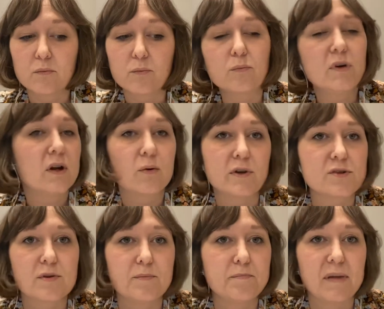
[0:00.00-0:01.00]
which
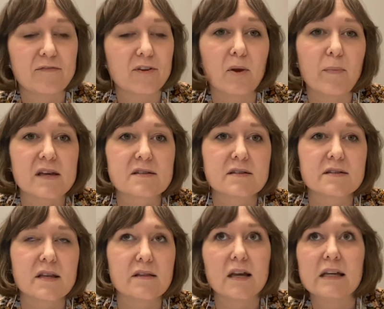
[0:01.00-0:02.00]
would be for the best because
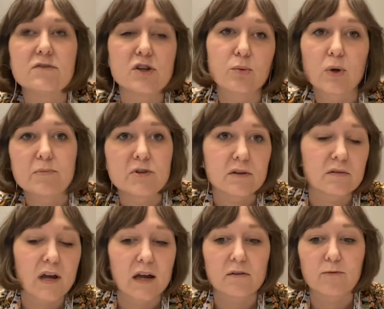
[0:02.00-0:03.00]
then that gives you room to
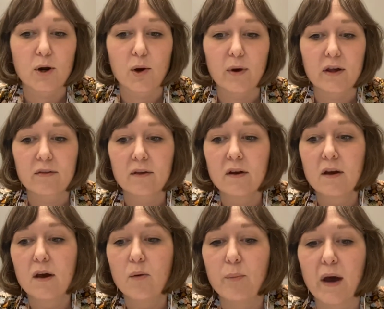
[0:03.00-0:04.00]
kind of work with.
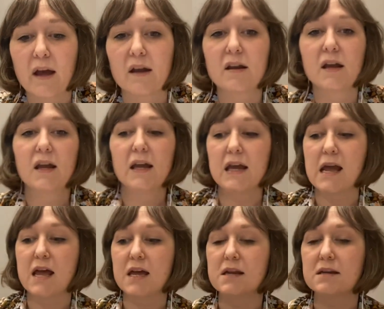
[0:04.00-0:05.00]
But
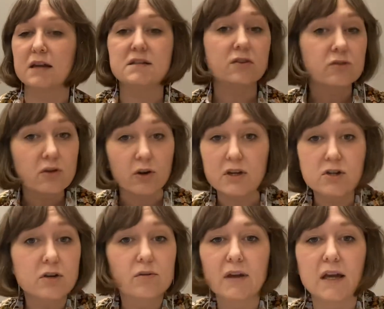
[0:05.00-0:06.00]
in
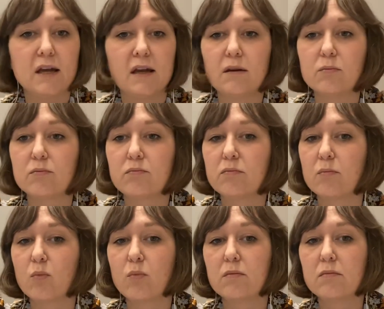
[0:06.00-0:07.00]
1932, he
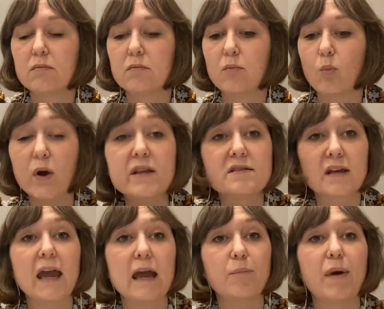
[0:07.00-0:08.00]
wins the
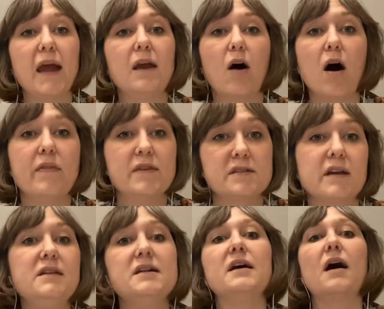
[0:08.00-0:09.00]
campaign on this
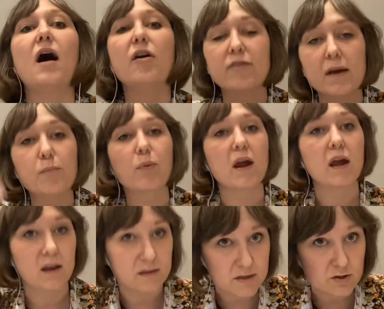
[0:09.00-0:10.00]
idea of him
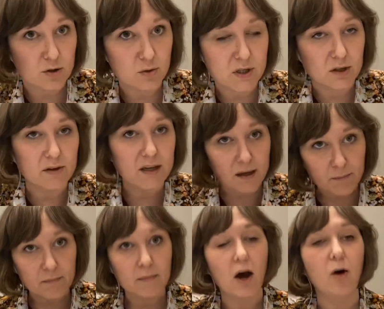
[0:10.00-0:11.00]
bringing in this New Deal,
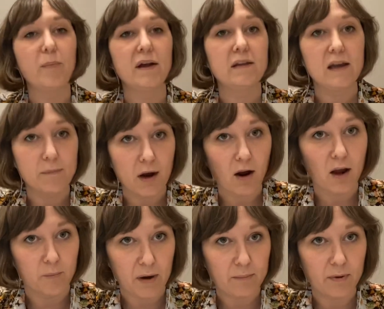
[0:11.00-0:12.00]
him helping the
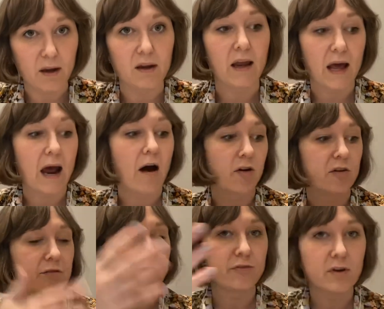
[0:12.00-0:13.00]
American public get out
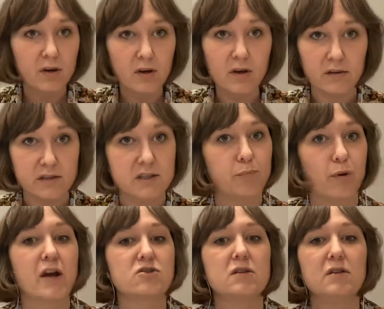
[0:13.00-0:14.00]
of this
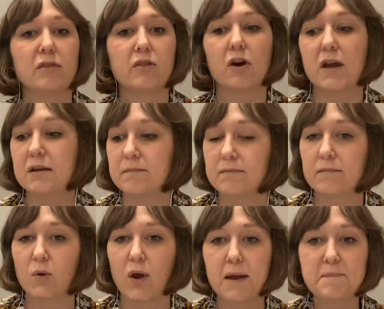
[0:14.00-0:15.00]
depression that they're in,
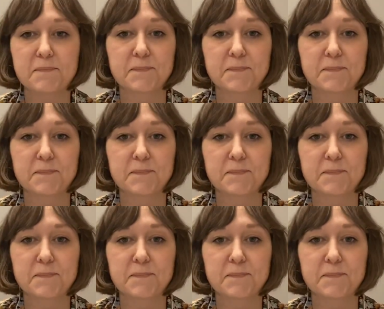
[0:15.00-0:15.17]
okay?